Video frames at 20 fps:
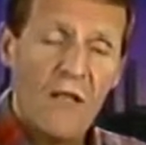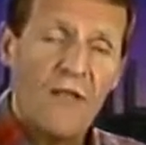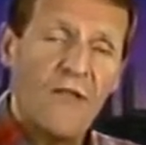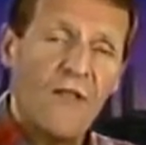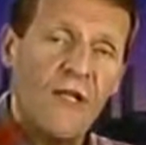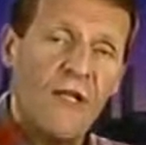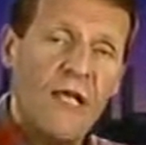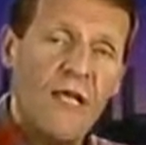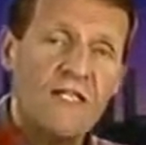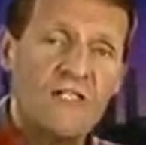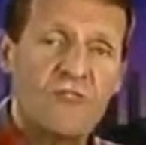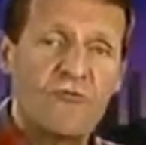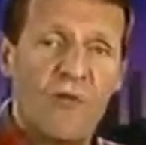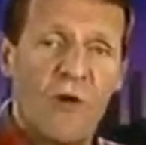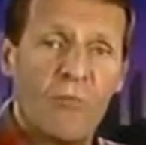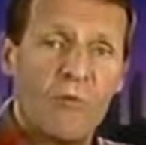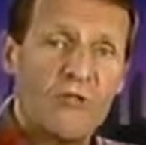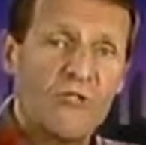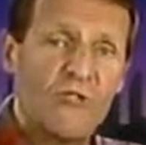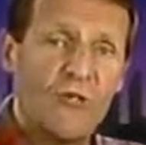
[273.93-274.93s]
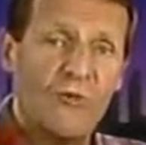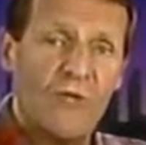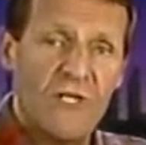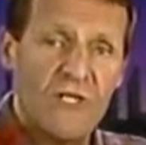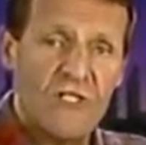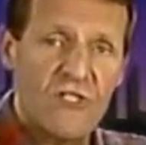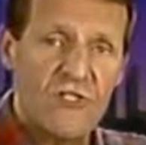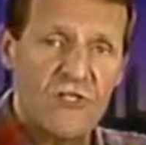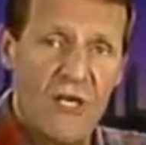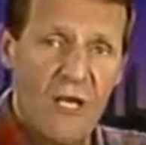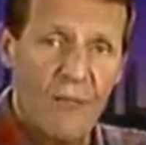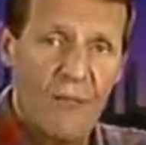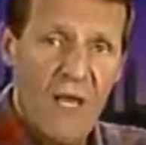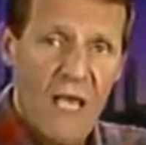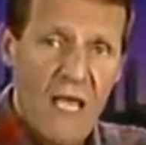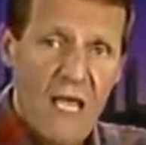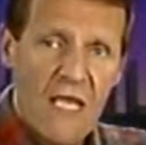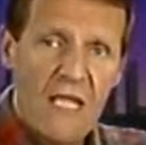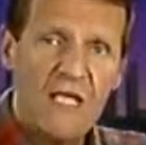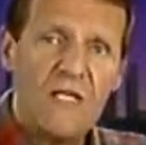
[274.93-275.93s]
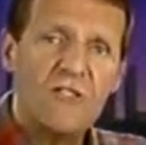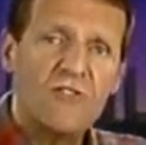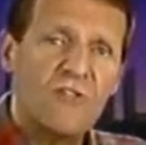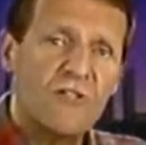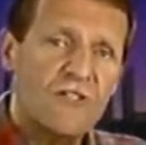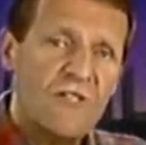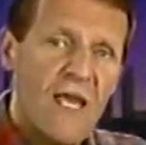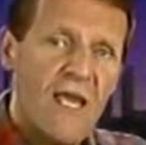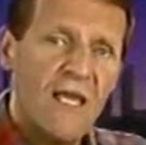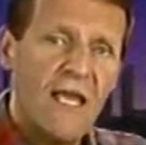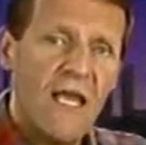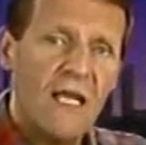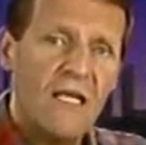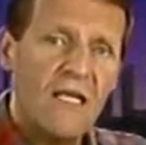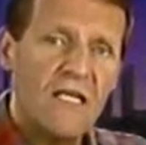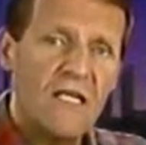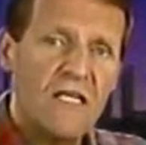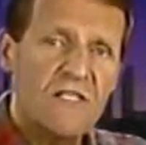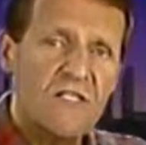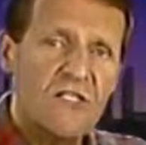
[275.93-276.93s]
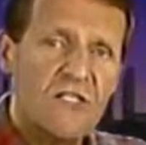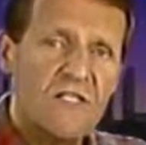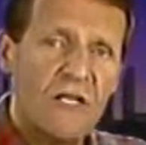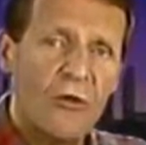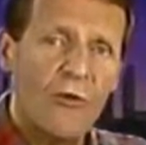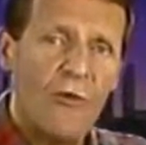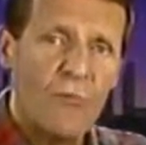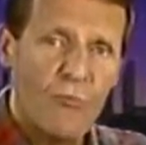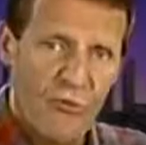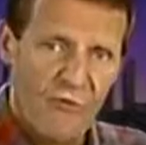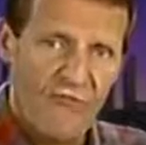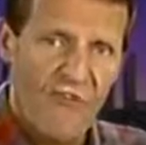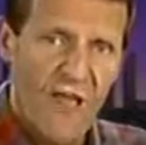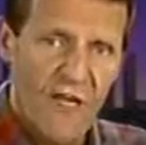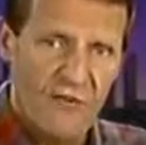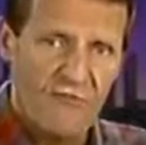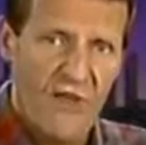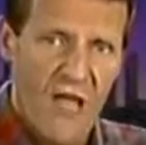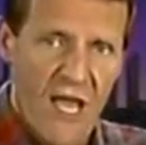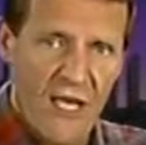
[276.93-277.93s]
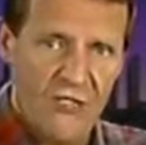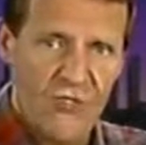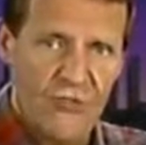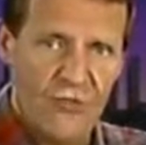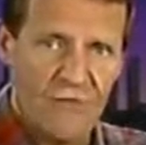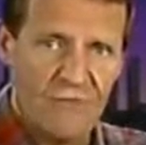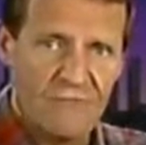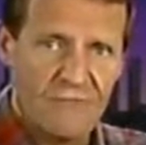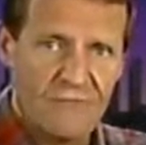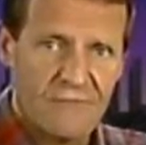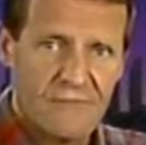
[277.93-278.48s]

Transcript: The next troubleshooting step is to take any necessary preventive action.